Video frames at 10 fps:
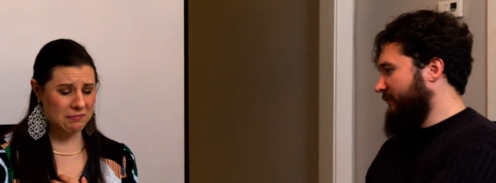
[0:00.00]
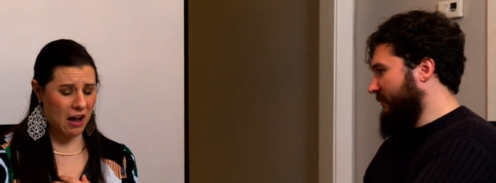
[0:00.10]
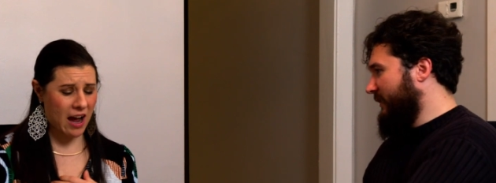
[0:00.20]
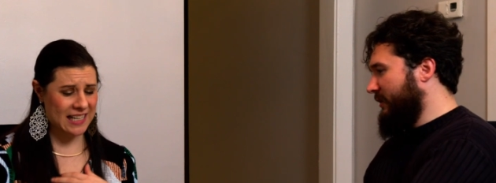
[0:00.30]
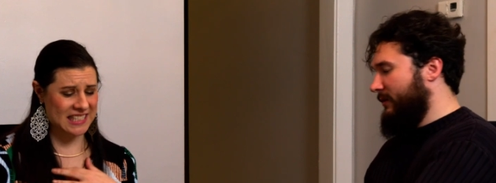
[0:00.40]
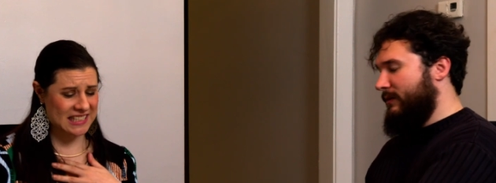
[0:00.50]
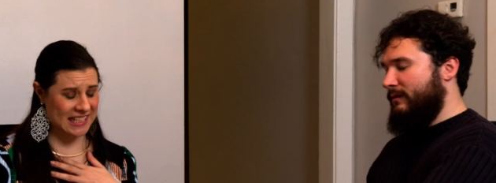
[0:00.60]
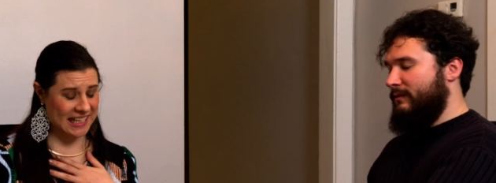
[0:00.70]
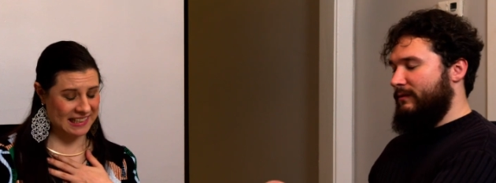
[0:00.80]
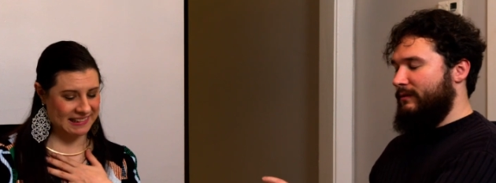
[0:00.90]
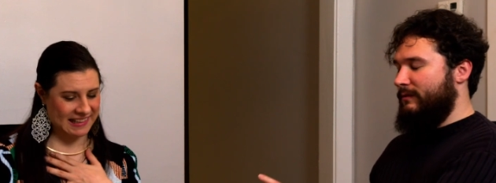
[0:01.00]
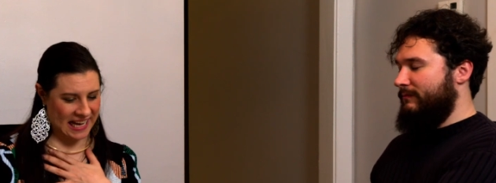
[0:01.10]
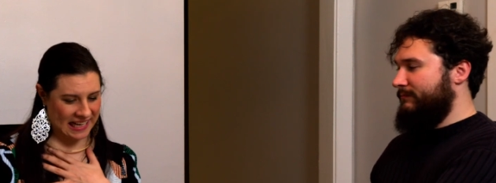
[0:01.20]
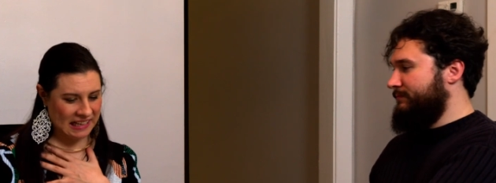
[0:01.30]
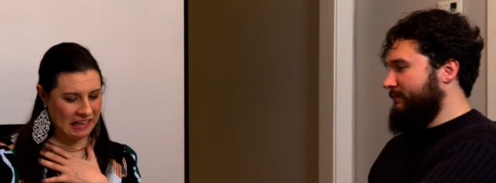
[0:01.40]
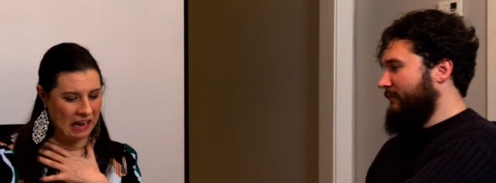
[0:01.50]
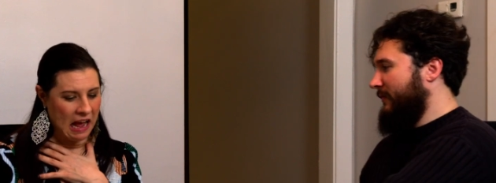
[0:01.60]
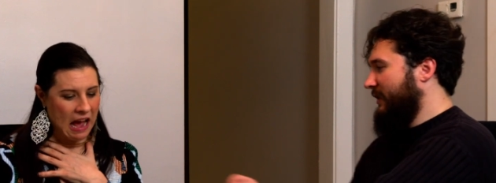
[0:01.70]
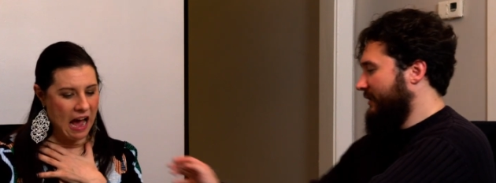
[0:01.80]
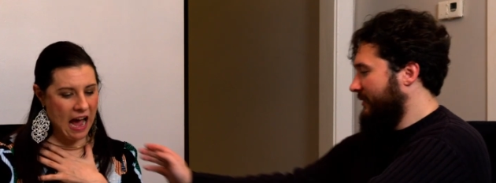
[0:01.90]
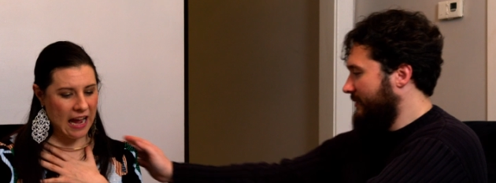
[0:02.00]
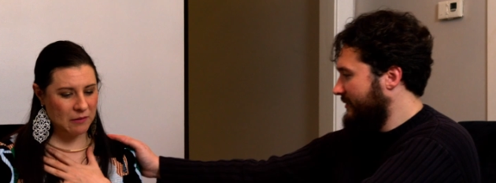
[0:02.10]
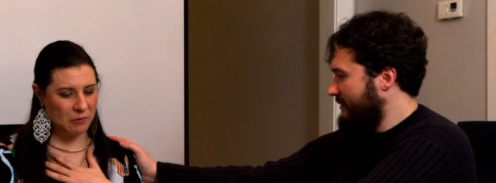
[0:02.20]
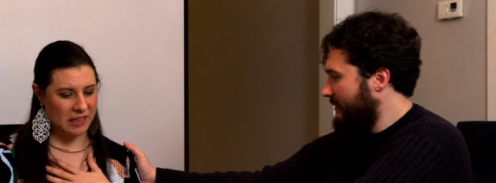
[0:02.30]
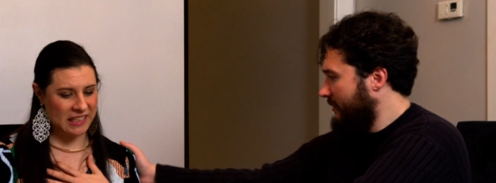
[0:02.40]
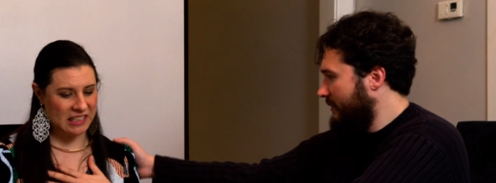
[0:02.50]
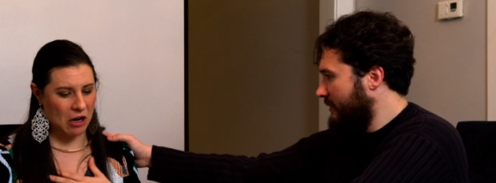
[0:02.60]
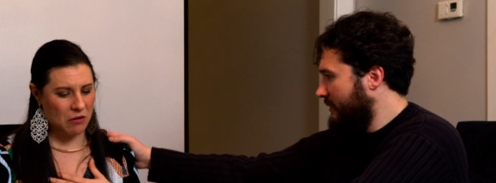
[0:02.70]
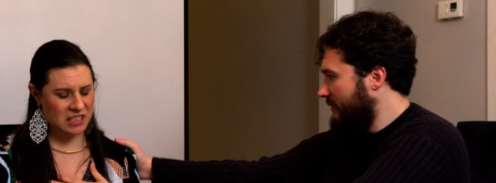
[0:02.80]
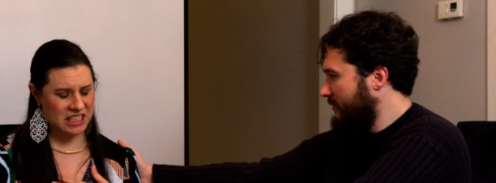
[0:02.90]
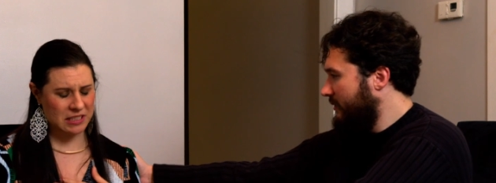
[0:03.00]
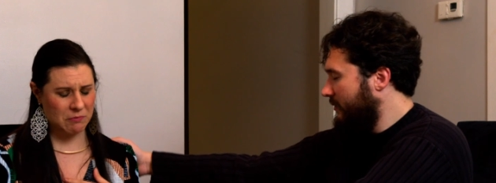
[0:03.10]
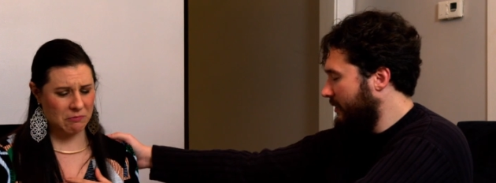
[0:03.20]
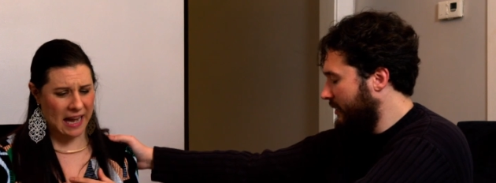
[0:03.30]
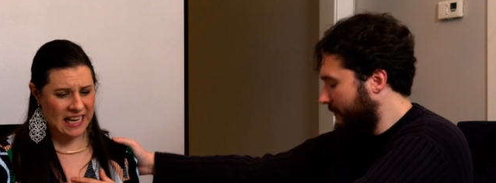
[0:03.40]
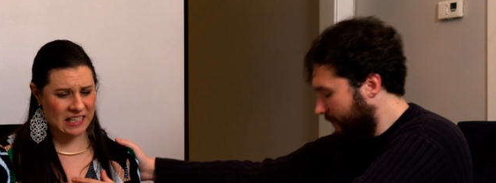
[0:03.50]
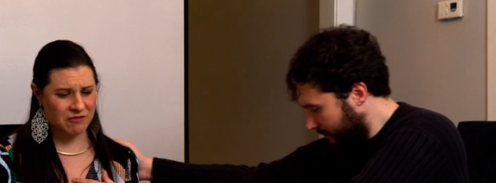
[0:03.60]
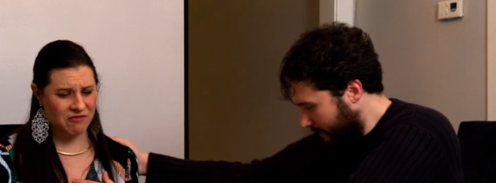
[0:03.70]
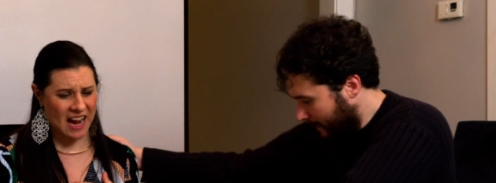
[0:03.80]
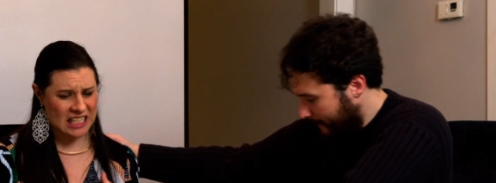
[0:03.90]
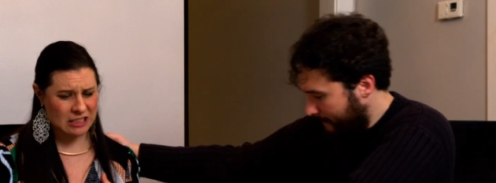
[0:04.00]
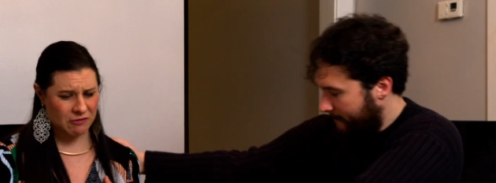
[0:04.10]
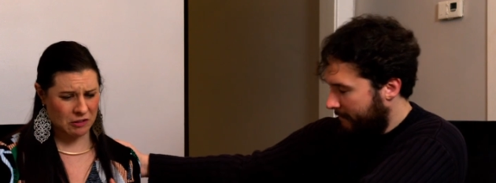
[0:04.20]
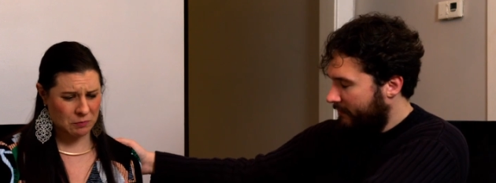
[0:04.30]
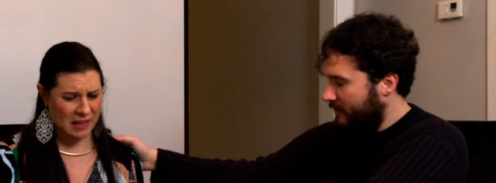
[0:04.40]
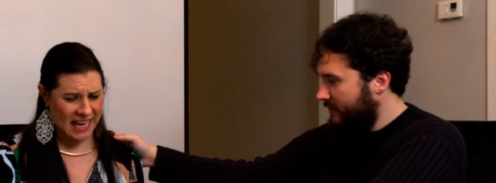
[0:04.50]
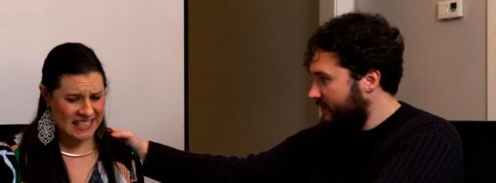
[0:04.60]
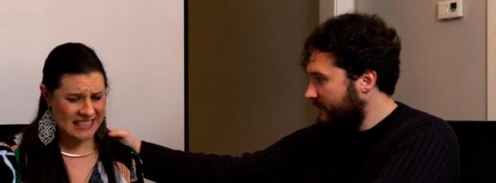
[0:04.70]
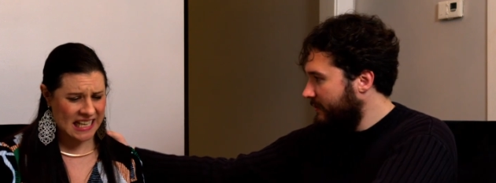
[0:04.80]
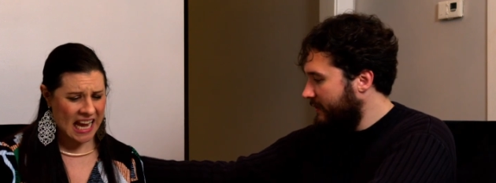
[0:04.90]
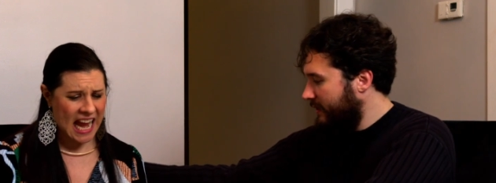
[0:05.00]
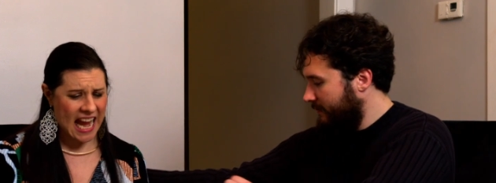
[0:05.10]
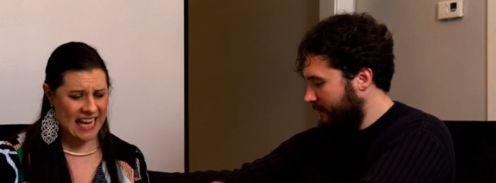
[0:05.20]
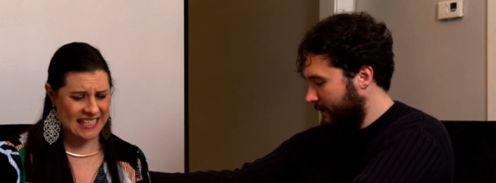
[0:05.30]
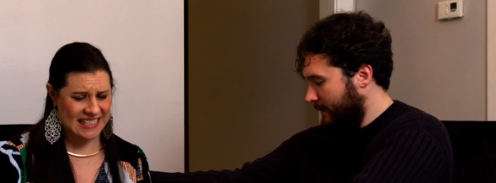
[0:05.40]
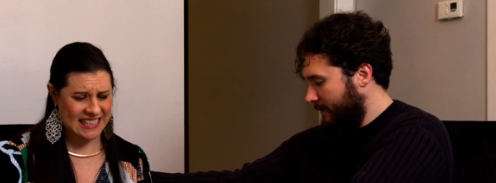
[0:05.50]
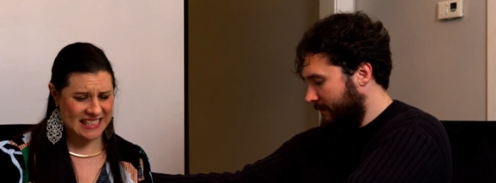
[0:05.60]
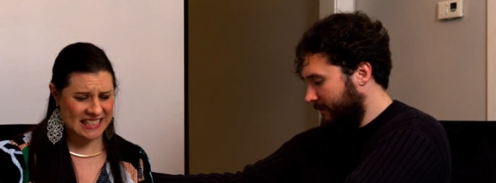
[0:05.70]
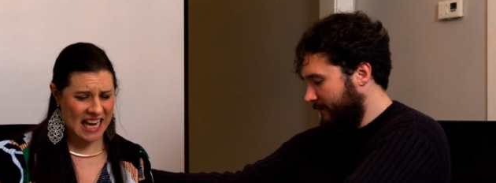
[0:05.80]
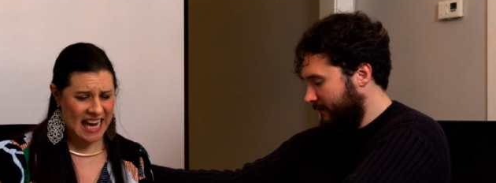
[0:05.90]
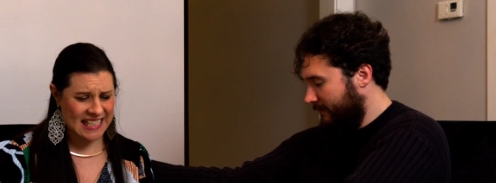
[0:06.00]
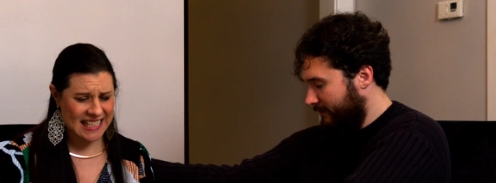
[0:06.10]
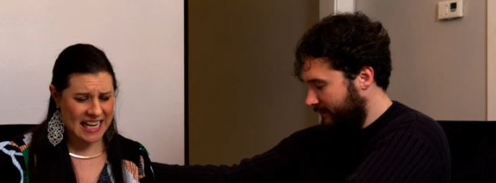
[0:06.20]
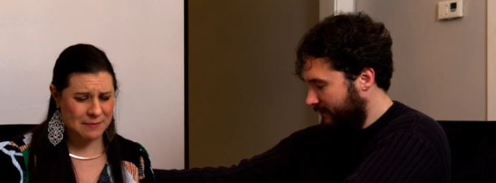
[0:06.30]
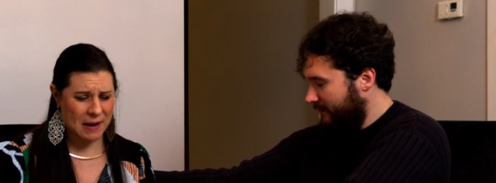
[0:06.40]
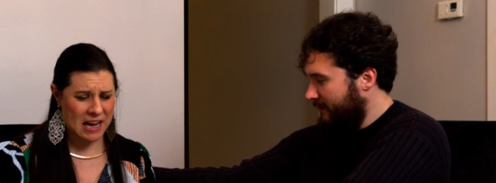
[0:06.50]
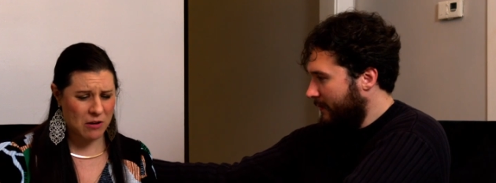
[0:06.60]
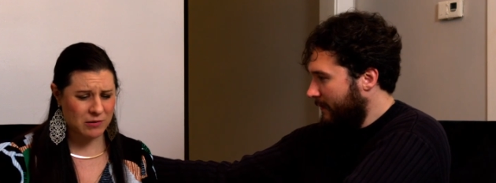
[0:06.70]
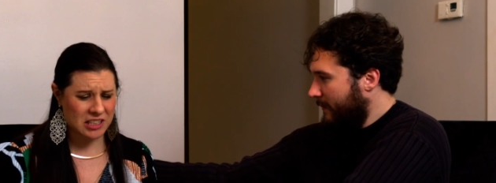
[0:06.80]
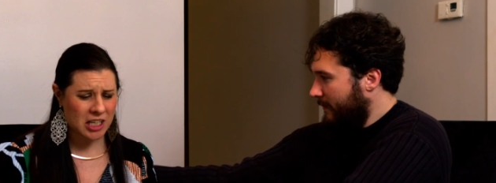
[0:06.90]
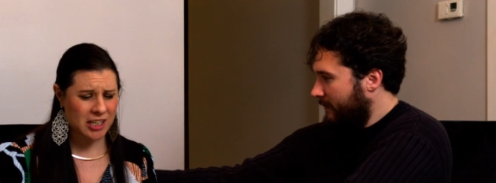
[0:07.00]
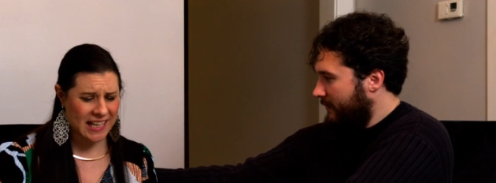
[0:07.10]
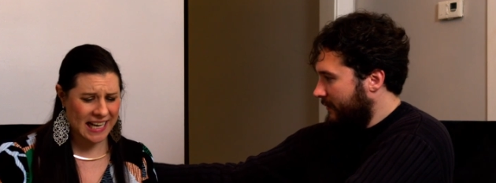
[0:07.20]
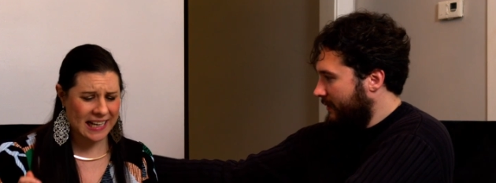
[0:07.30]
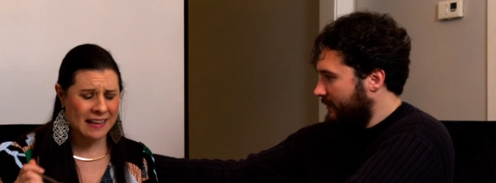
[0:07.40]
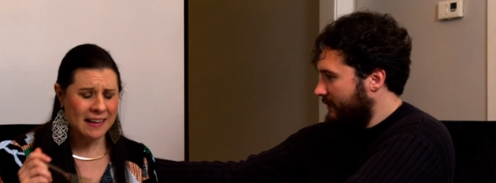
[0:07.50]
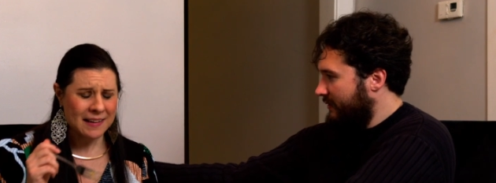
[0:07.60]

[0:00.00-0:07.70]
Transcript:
Speaker 1: honestly think I would go to some random fast food place and disguise it as my own cooking